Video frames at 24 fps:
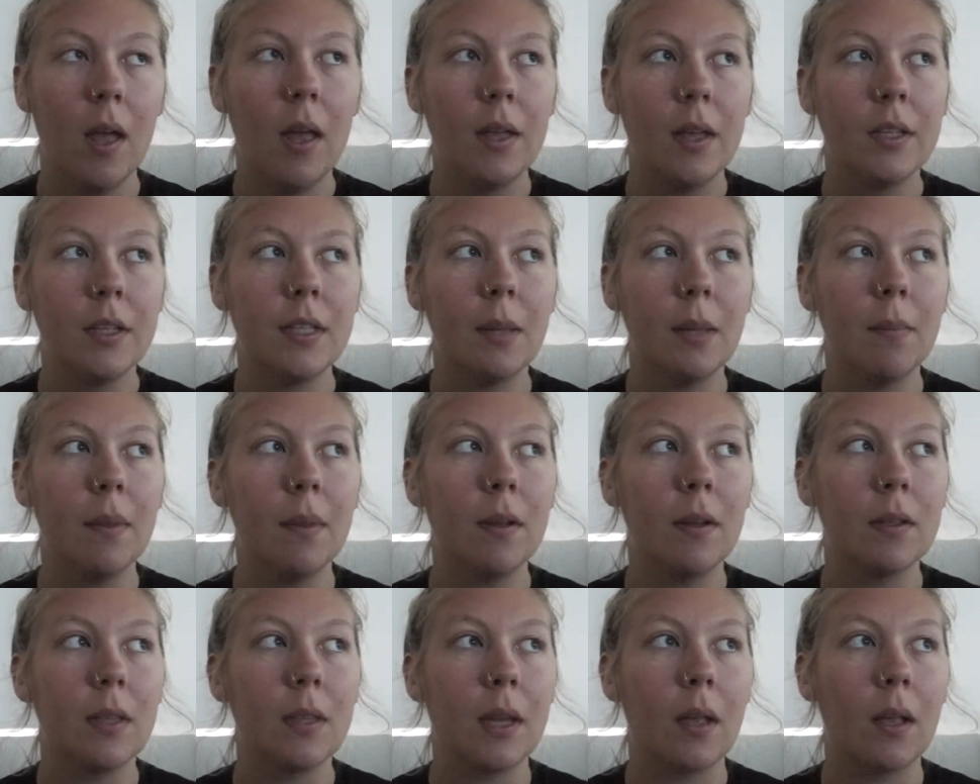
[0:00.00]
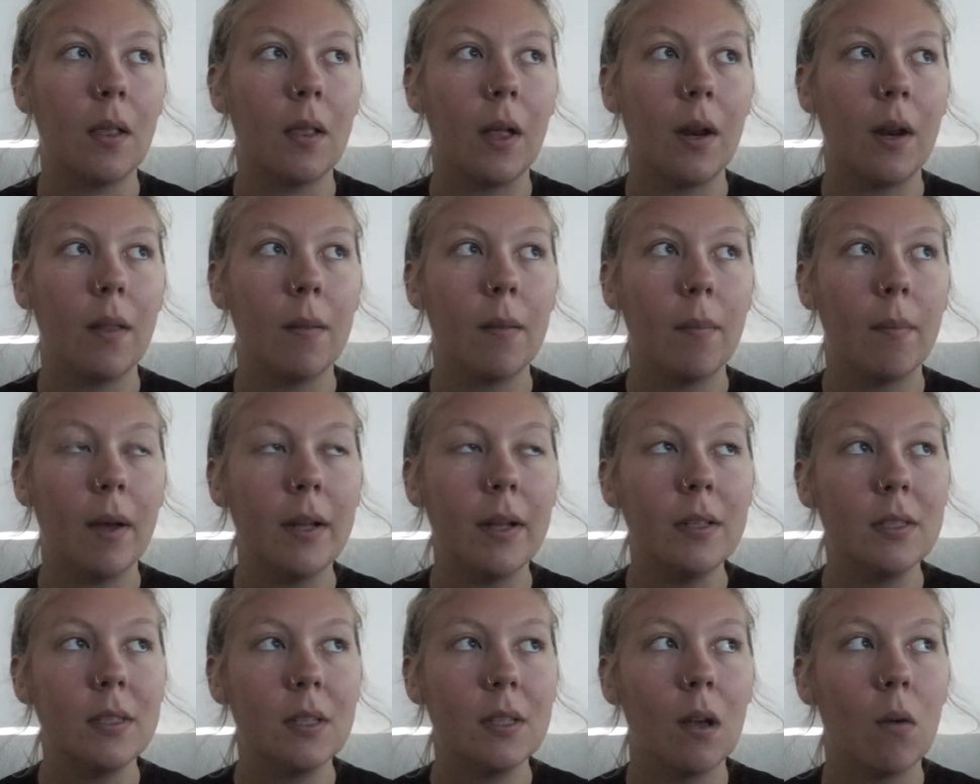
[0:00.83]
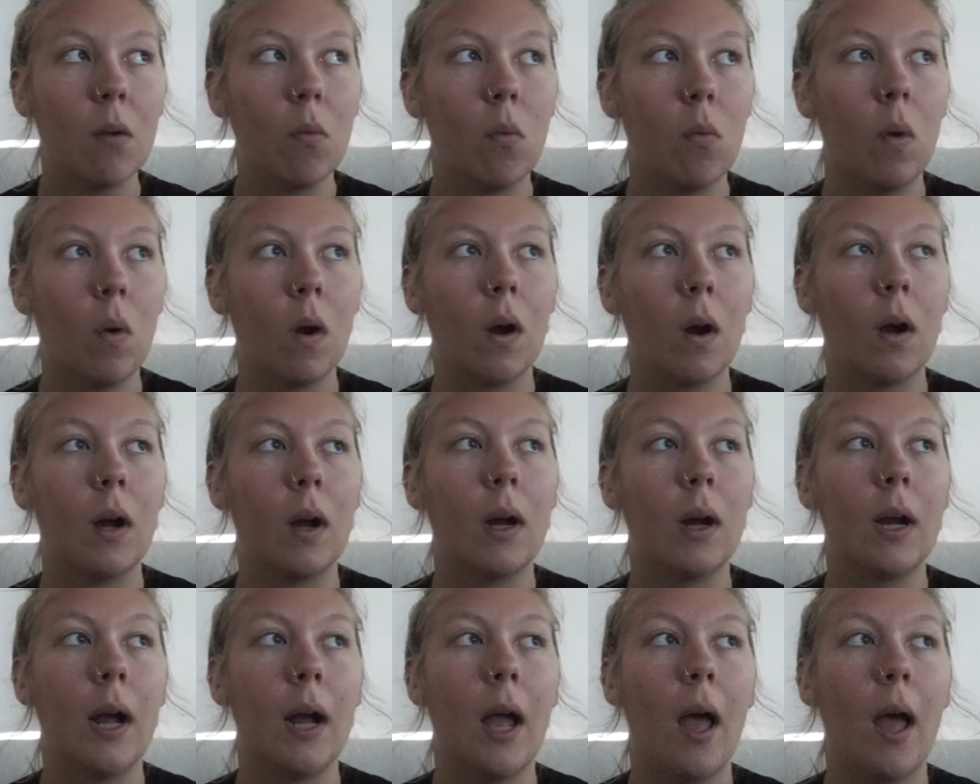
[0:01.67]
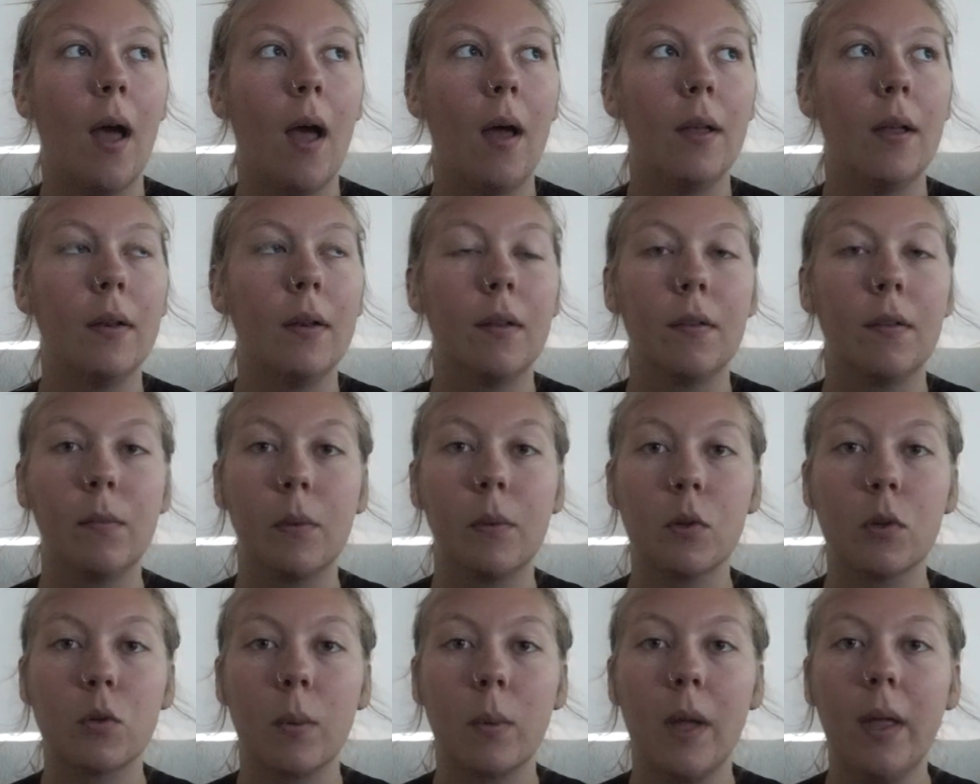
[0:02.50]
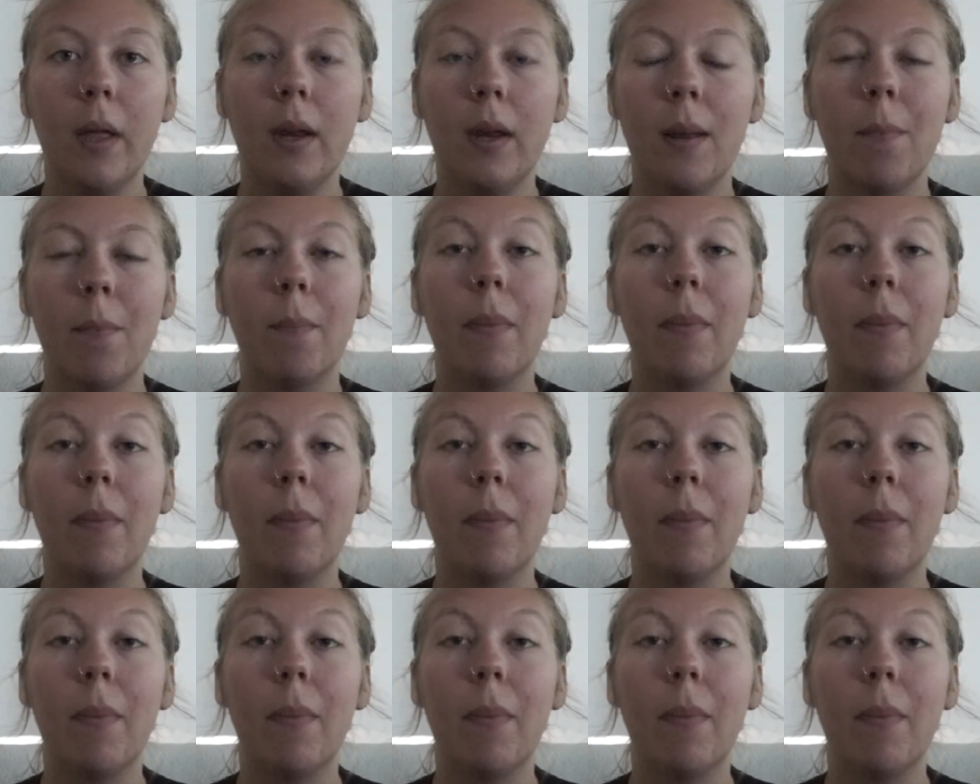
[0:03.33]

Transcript: same thing with like a lot of the mindset work and the spirituality.